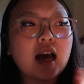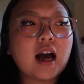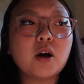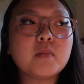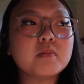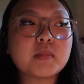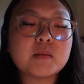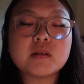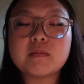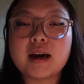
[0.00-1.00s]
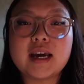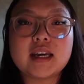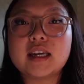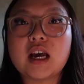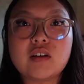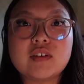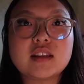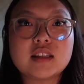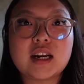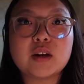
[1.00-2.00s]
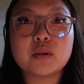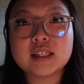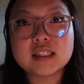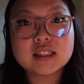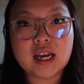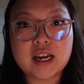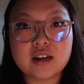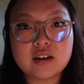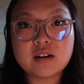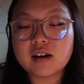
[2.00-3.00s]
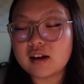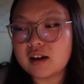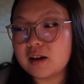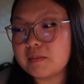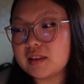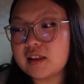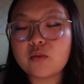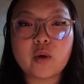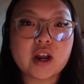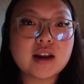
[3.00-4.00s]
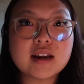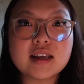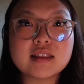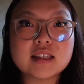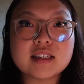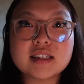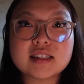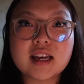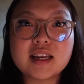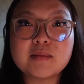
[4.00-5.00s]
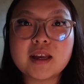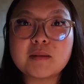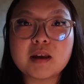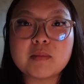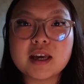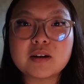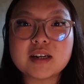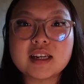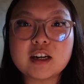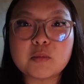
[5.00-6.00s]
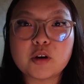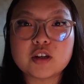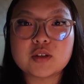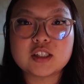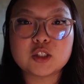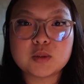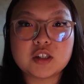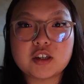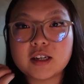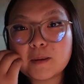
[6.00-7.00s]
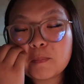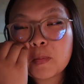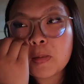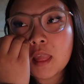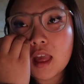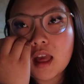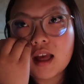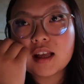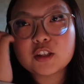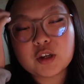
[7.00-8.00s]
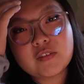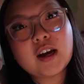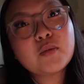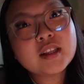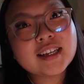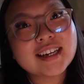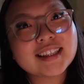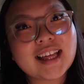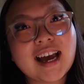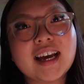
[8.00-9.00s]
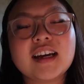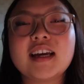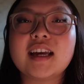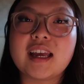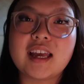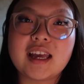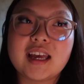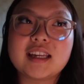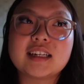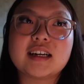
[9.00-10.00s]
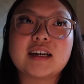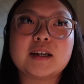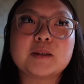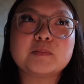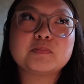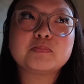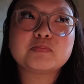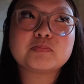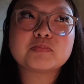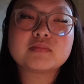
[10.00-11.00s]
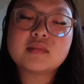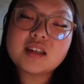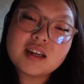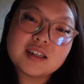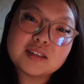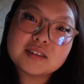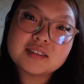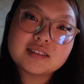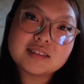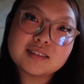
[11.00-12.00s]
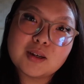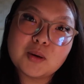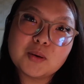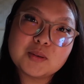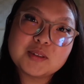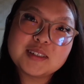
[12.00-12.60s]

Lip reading: I'll maybe buy an outfit that I really desire, and then wear it and then decide, hey, maybe I don't need it anymore, so I just return it. So I've gotten really good at that. And yeah, so